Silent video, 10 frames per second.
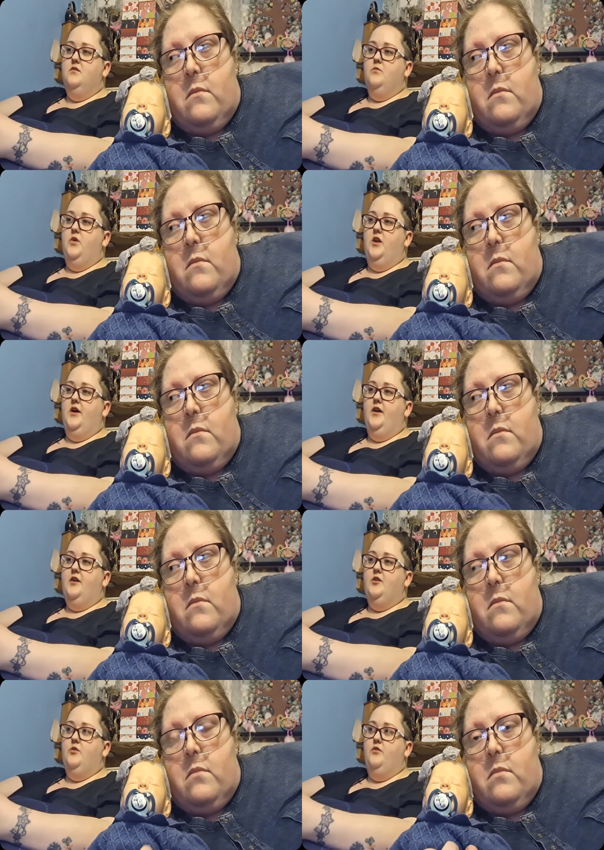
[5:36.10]
Speaker 1: were
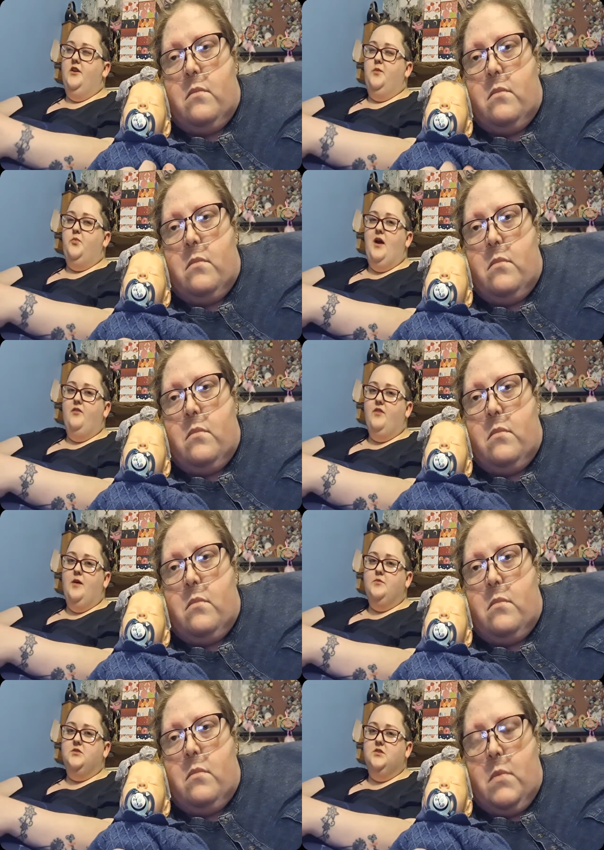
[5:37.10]
like already brand
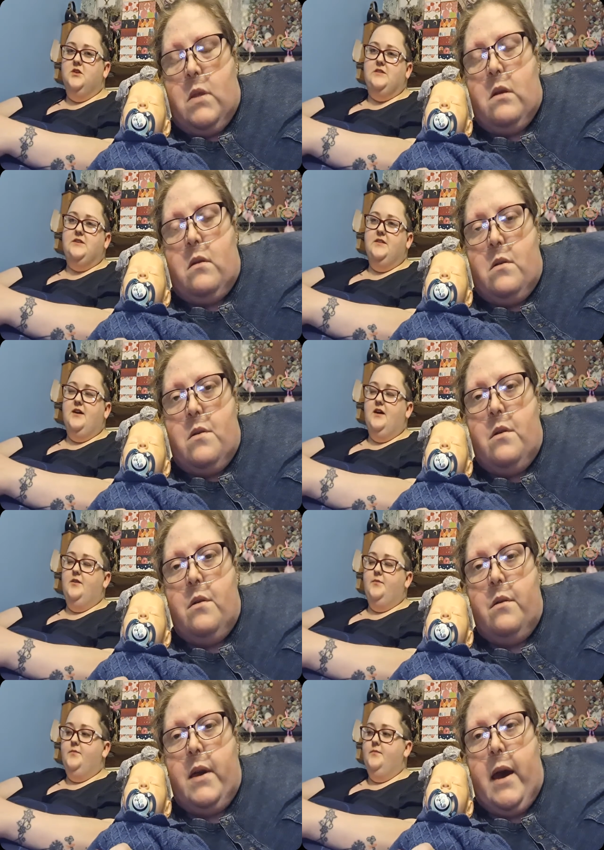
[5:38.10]
reps and things like that.
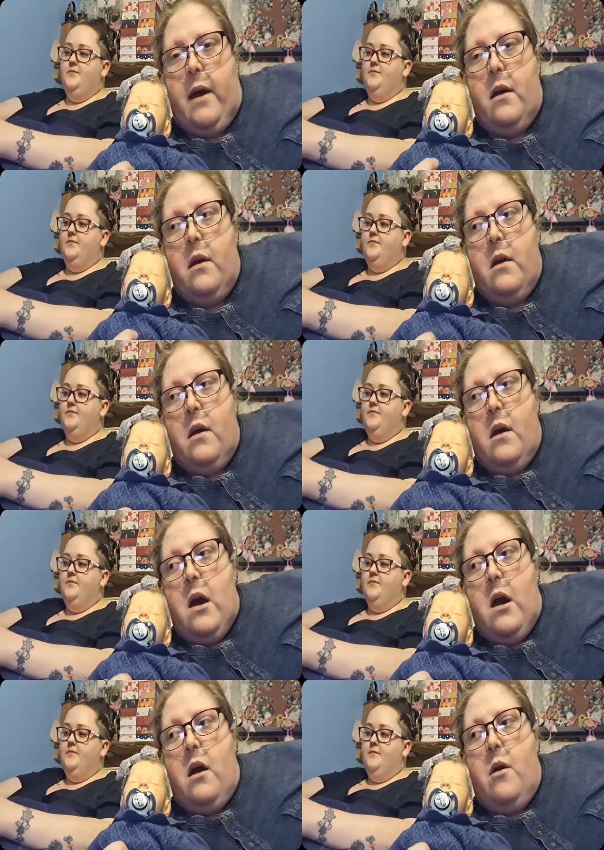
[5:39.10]
Speaker 2: Yeah,
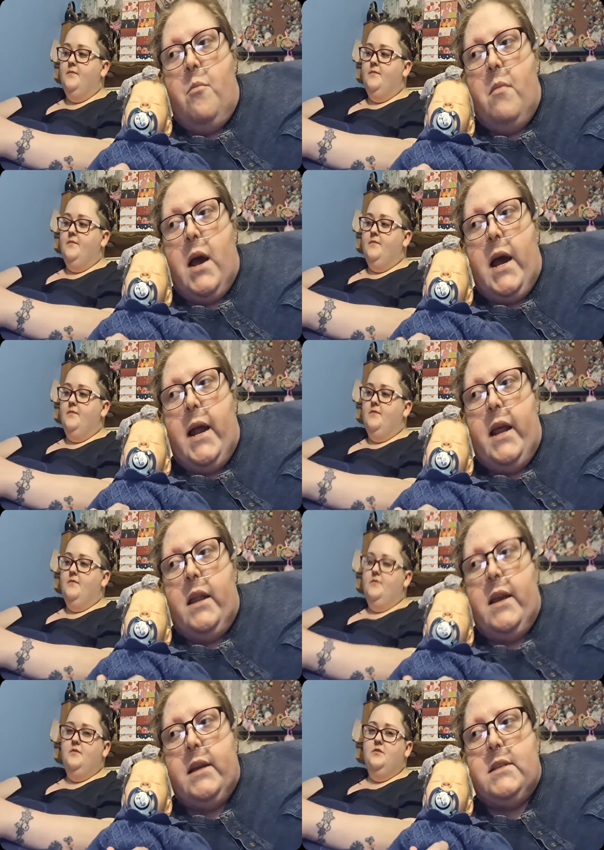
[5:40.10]
um, and
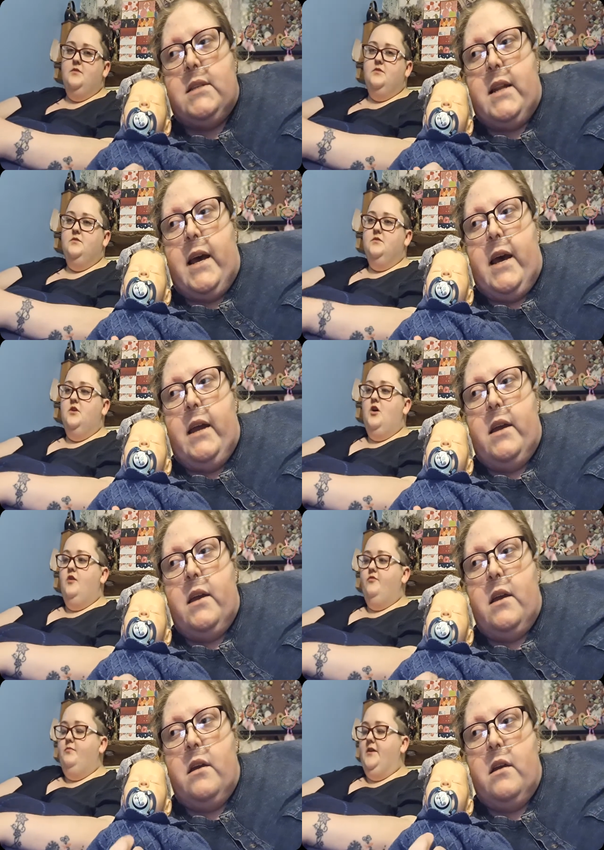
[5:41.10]
then yesterday,
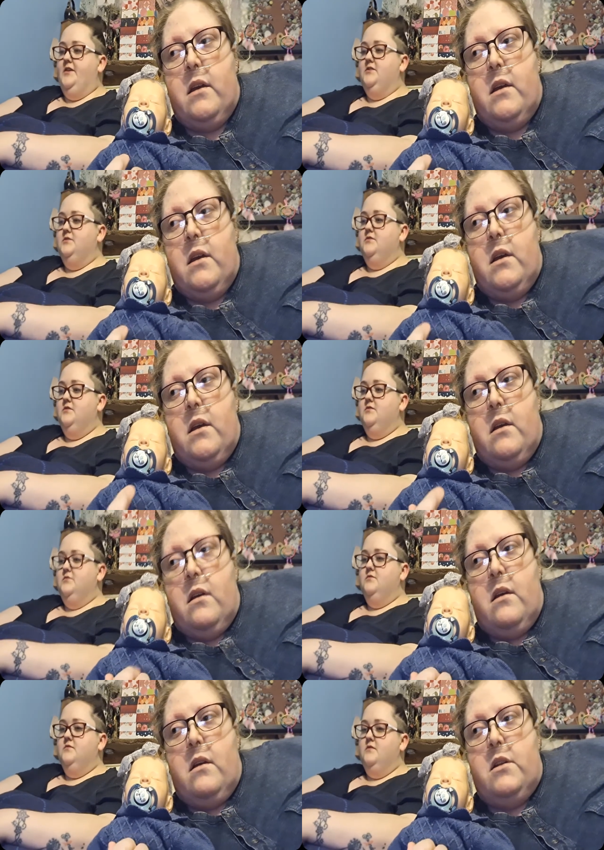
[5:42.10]
off please.
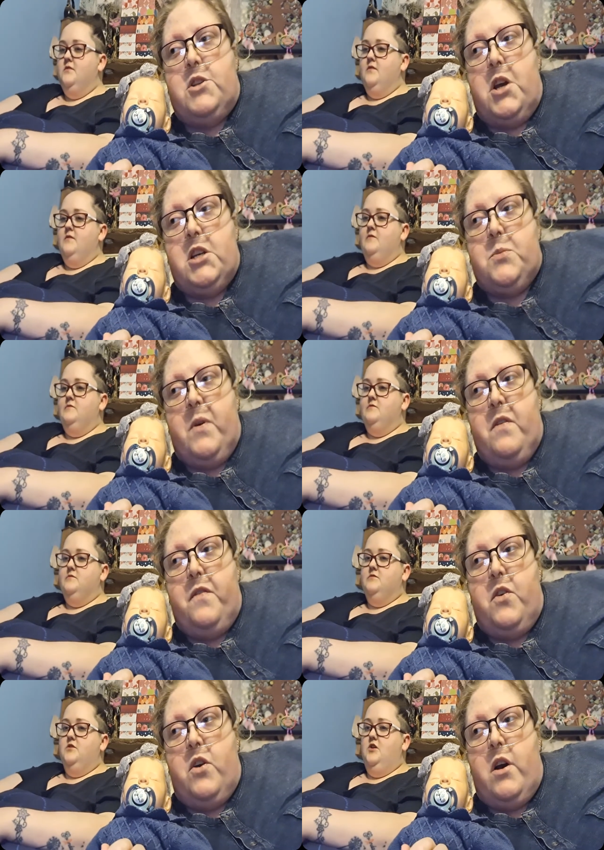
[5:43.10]
Just
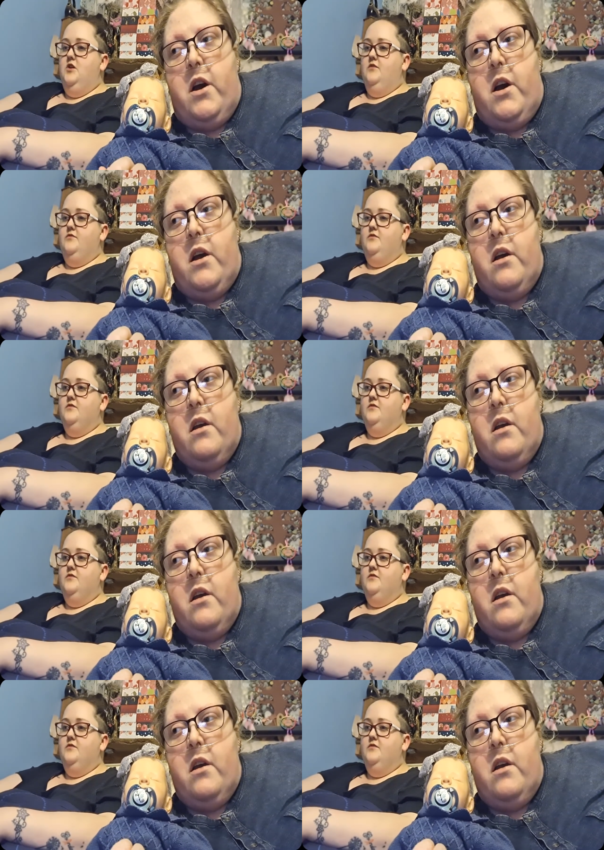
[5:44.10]
before, off.